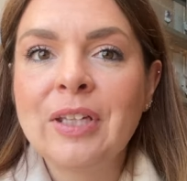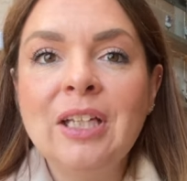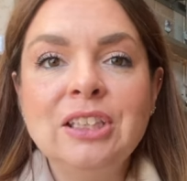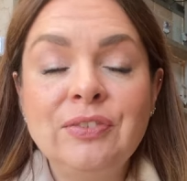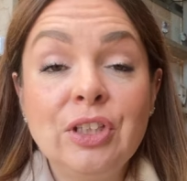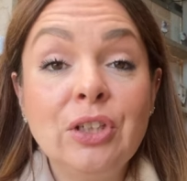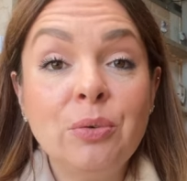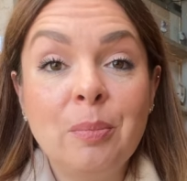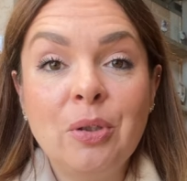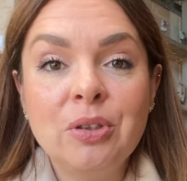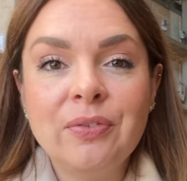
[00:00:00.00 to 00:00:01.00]
So if you don't know what
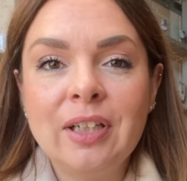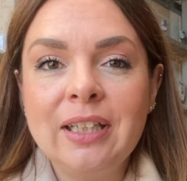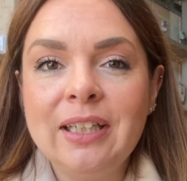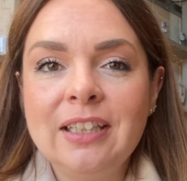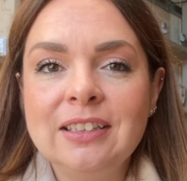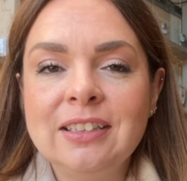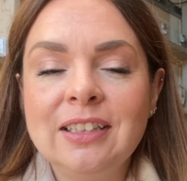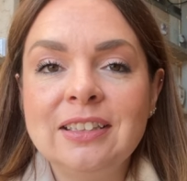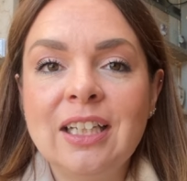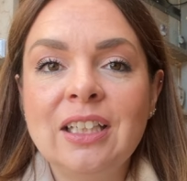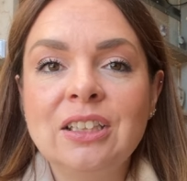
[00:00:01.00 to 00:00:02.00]
Moldavite is,
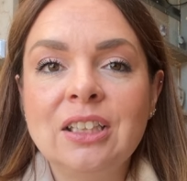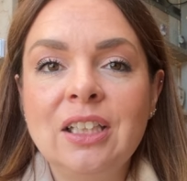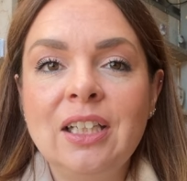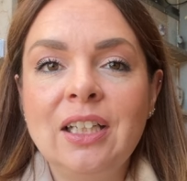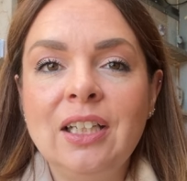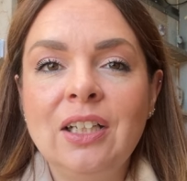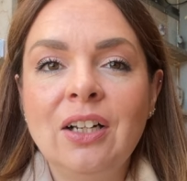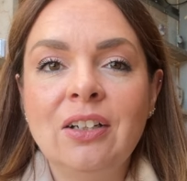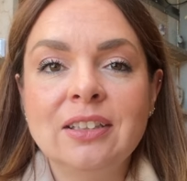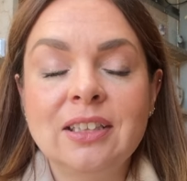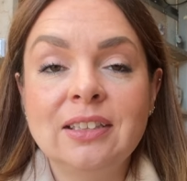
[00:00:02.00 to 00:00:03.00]
it's actually
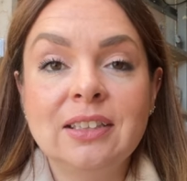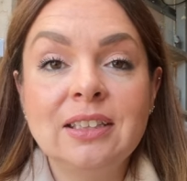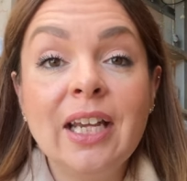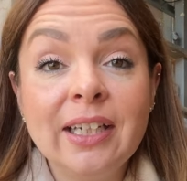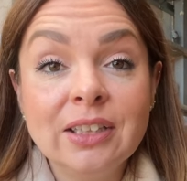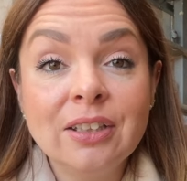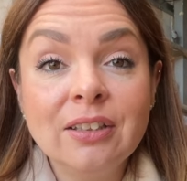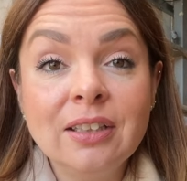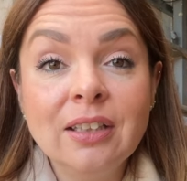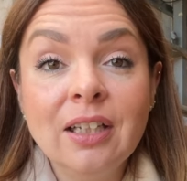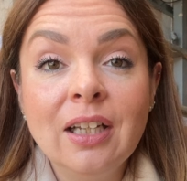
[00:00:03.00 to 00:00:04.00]
classed as a tektite,